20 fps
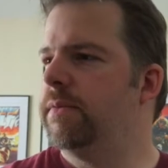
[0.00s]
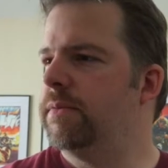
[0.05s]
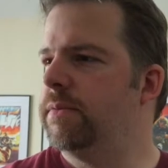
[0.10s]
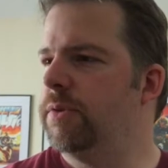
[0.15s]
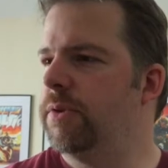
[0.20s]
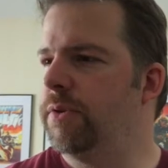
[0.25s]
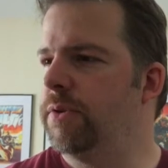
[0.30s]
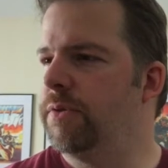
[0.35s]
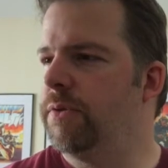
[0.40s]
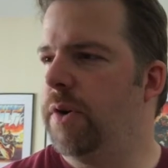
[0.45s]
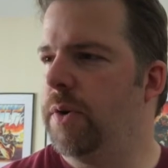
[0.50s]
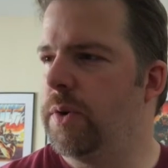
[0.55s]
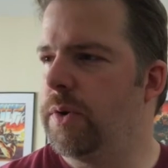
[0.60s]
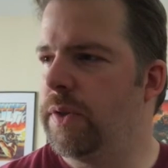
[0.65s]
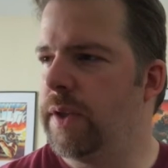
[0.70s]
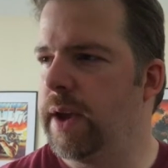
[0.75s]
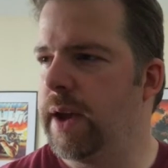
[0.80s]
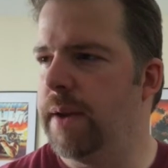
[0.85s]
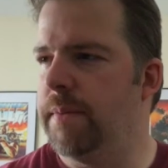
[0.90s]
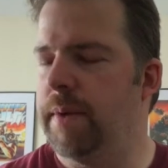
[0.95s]
looking forward
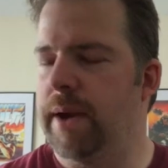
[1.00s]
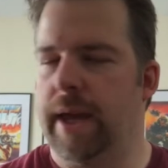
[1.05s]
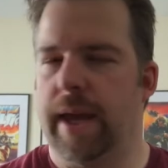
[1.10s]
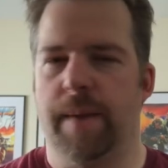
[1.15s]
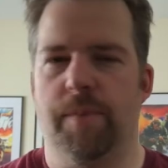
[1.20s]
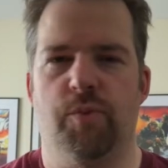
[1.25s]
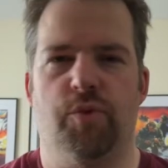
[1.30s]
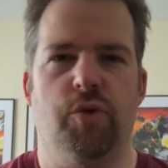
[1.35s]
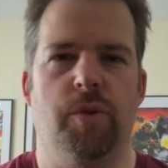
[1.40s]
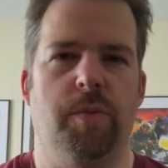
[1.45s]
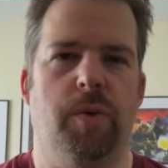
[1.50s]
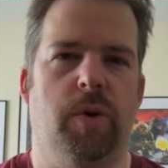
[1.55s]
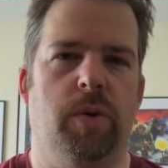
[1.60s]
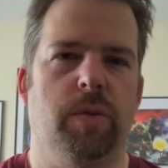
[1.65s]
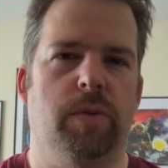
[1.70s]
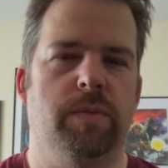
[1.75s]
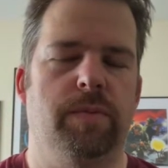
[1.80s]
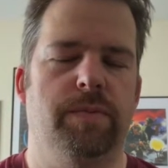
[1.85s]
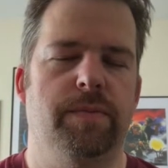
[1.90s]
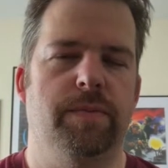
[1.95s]
to getting my games
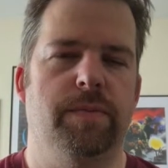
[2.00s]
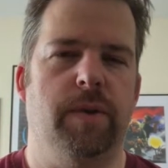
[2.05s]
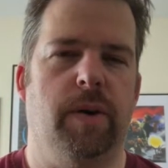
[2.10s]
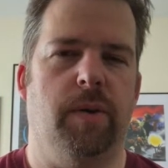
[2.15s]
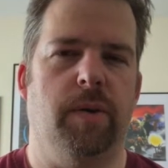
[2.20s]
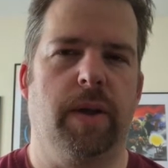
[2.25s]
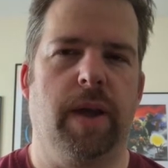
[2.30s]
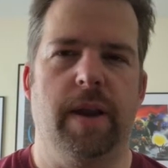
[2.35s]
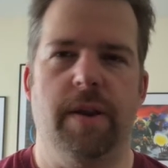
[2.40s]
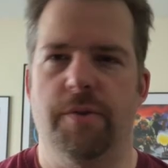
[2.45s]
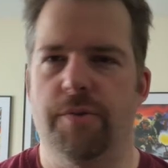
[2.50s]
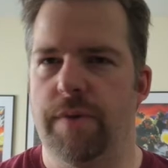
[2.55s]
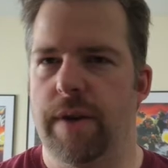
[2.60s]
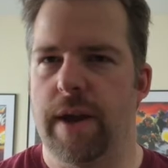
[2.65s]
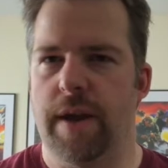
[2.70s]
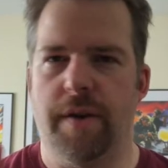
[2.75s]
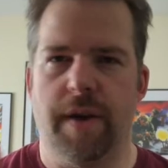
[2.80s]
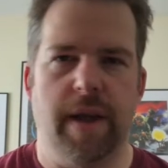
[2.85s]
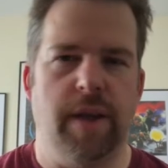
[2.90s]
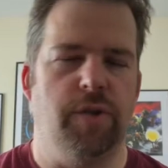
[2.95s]
room all kind of
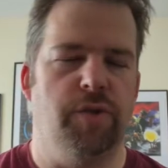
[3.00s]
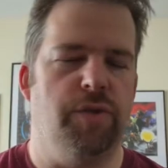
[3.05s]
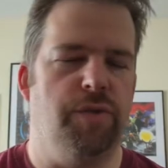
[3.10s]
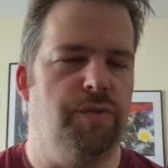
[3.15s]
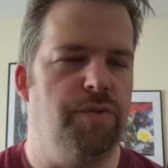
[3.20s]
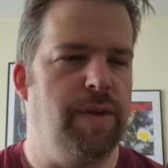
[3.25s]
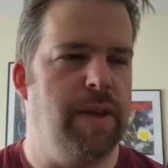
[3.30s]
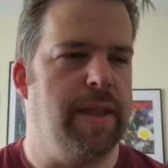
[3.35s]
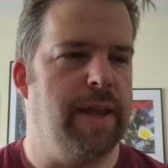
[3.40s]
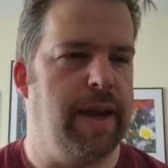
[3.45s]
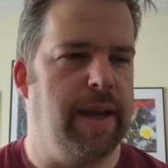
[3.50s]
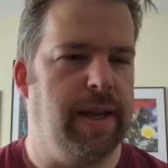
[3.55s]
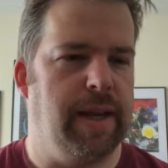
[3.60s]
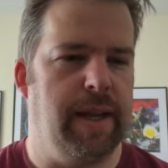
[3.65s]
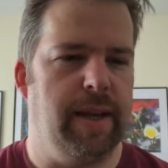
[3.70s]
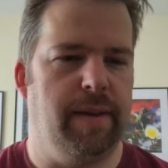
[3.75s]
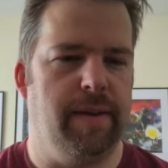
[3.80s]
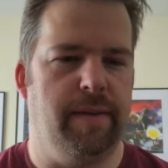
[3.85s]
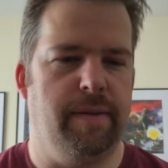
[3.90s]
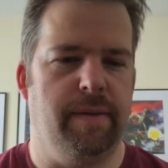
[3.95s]
rearranged and
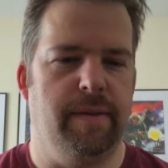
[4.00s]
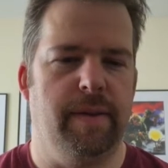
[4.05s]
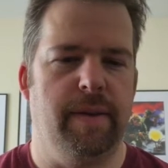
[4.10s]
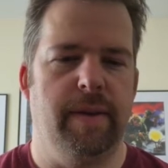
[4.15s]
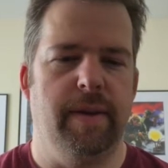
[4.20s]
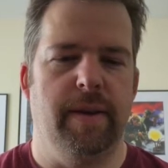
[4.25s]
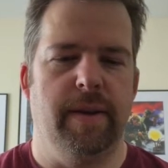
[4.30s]
retidied and